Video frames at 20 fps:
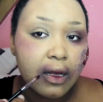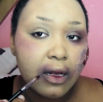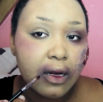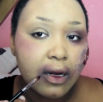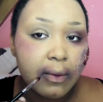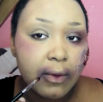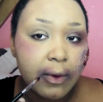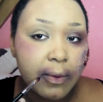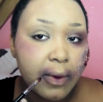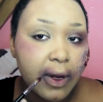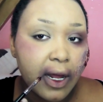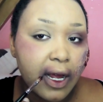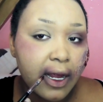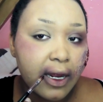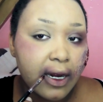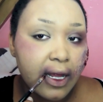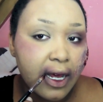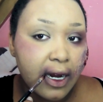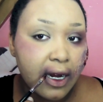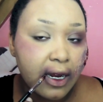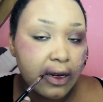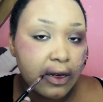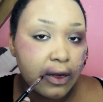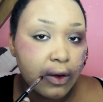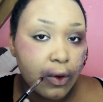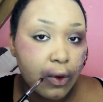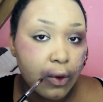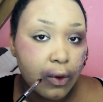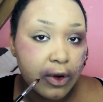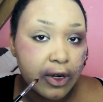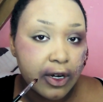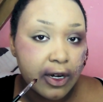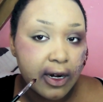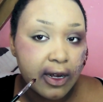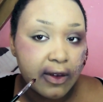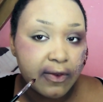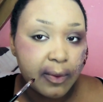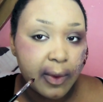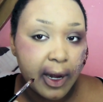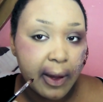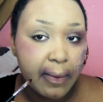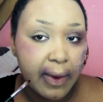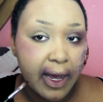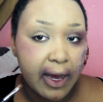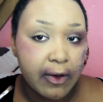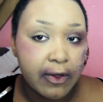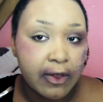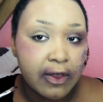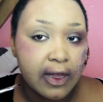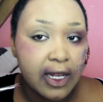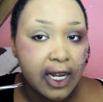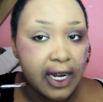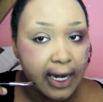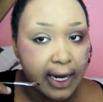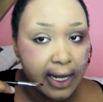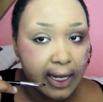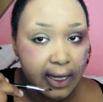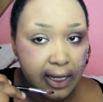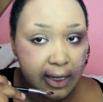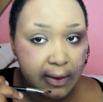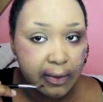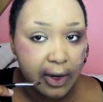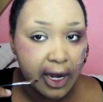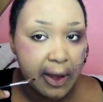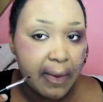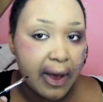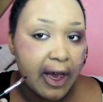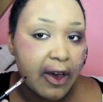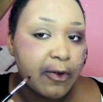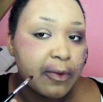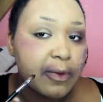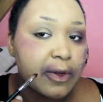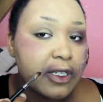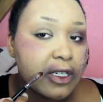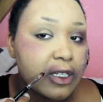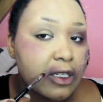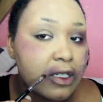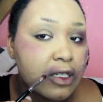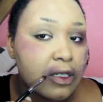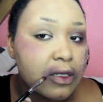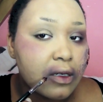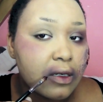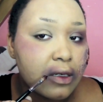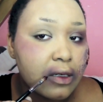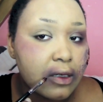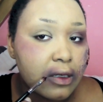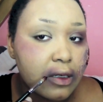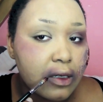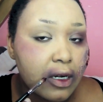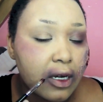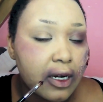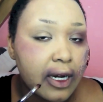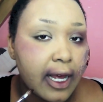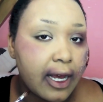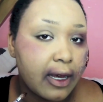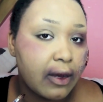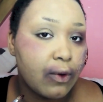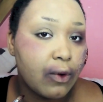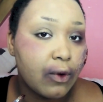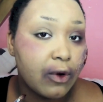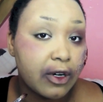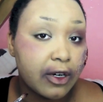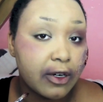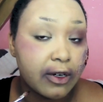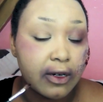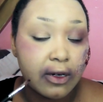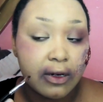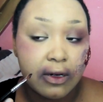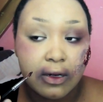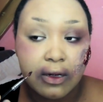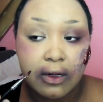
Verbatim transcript: And I'm applying that in the corner of my mouth, not in my mouth, but just on that corner.